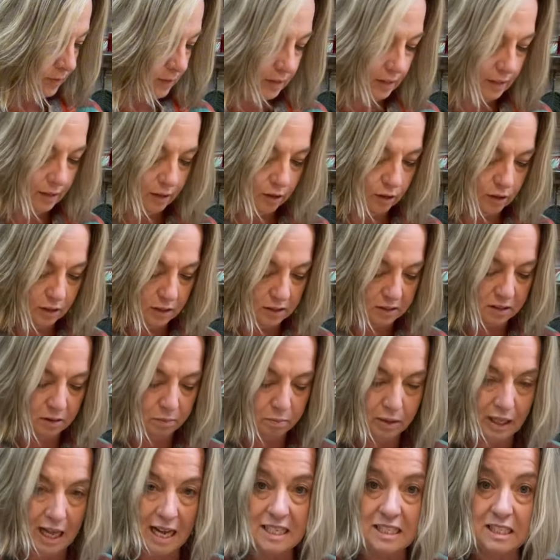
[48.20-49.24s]
There is a
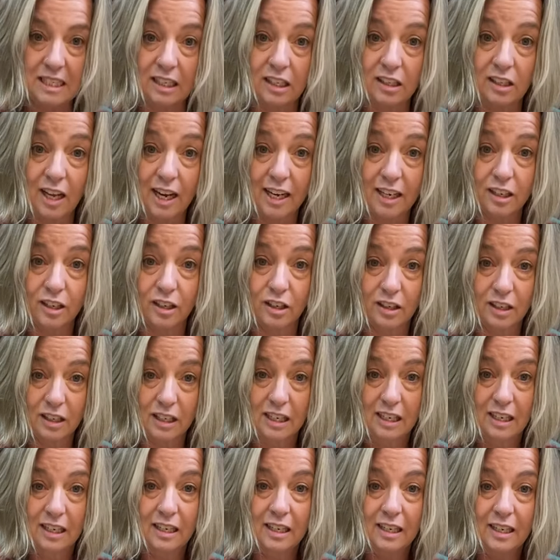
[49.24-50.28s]
plastic liner
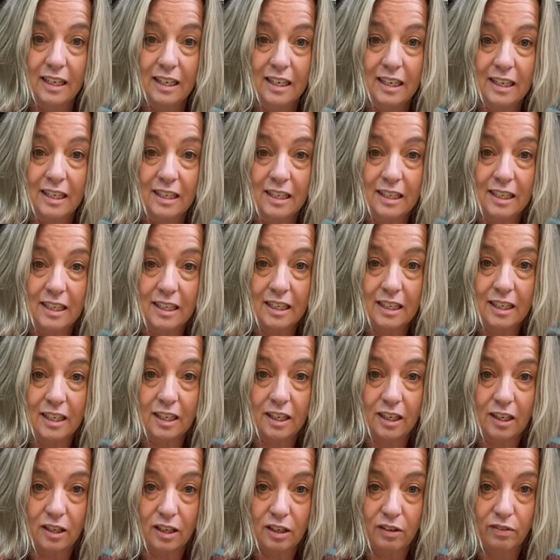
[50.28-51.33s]
in
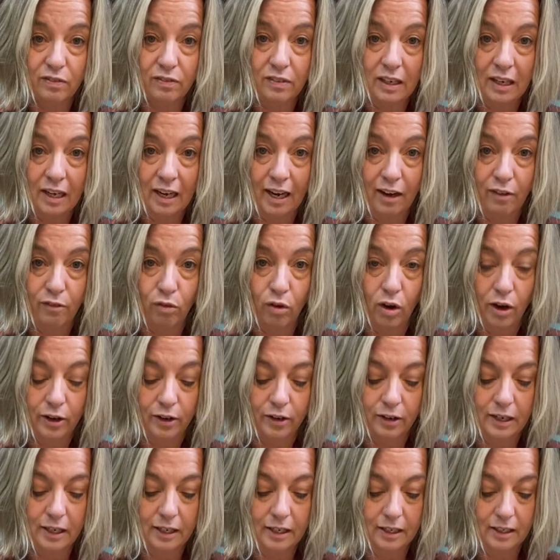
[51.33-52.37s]
here. I have water
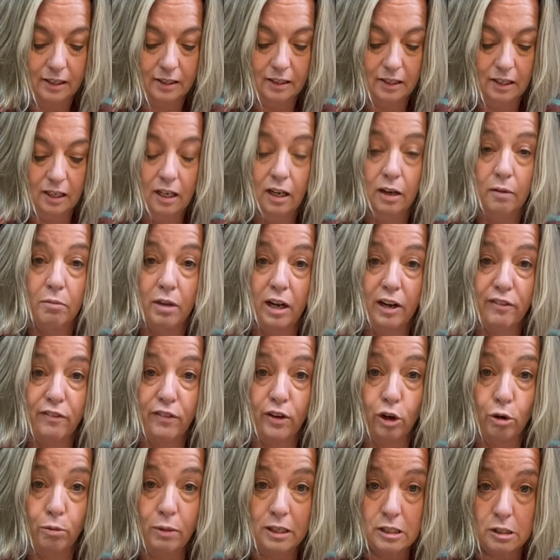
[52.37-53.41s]
in it. My
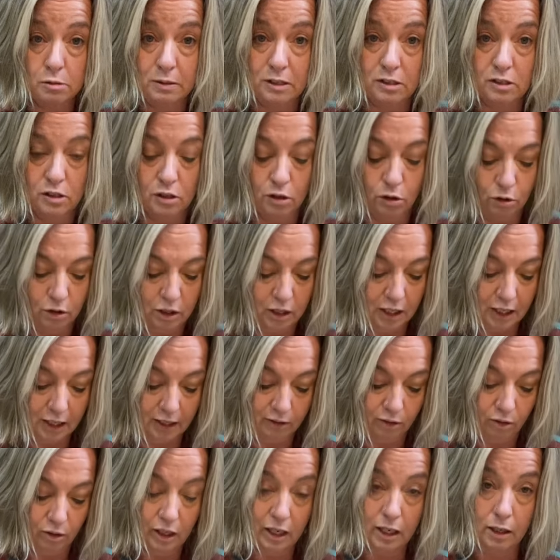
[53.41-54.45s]
foam has been
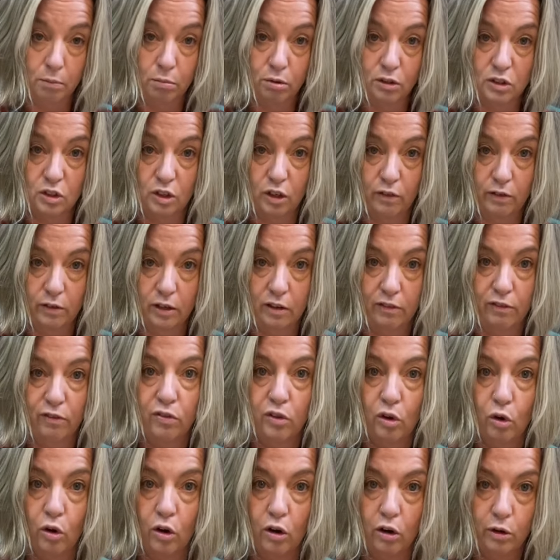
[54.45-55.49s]
soaking in preservative
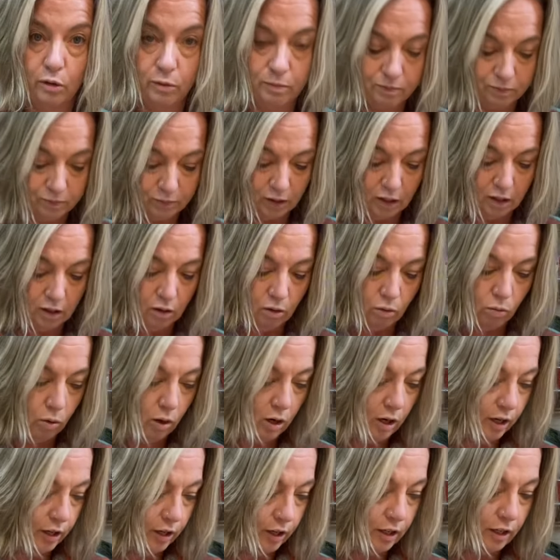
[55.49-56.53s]
floral
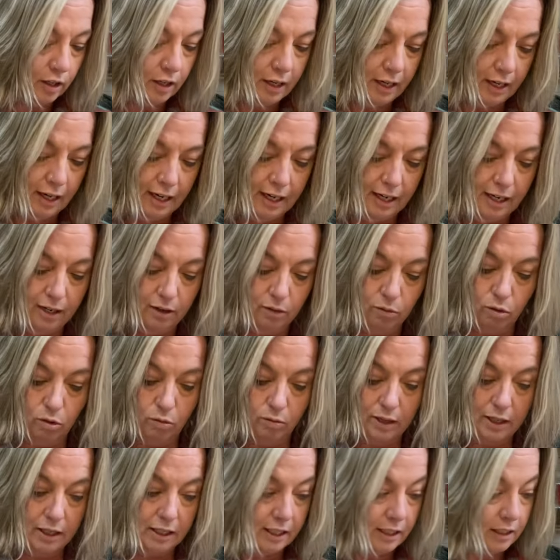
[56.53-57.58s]
water and we're
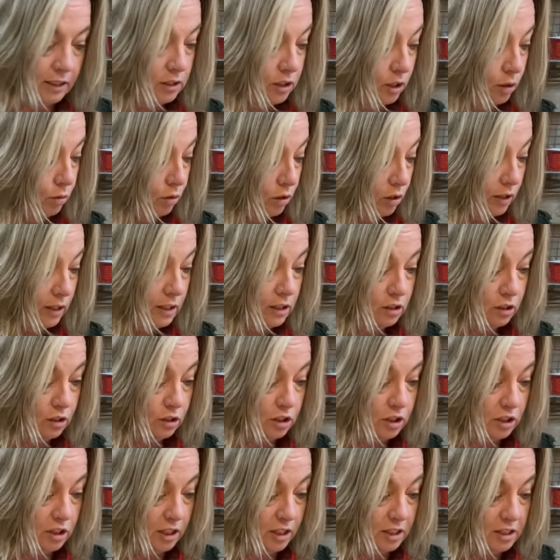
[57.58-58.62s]
ready. So we're going to
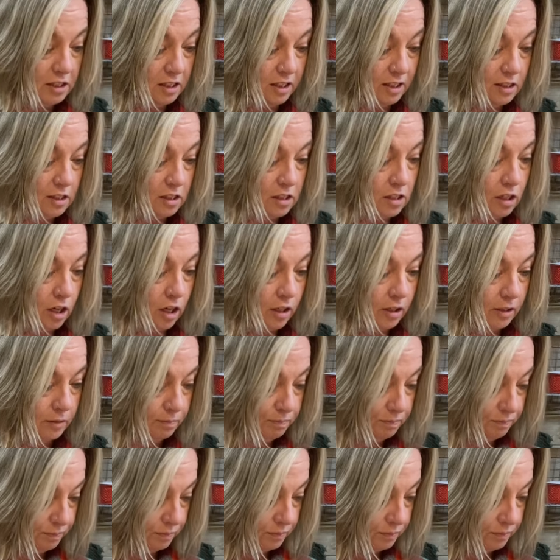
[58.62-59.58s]
just get started.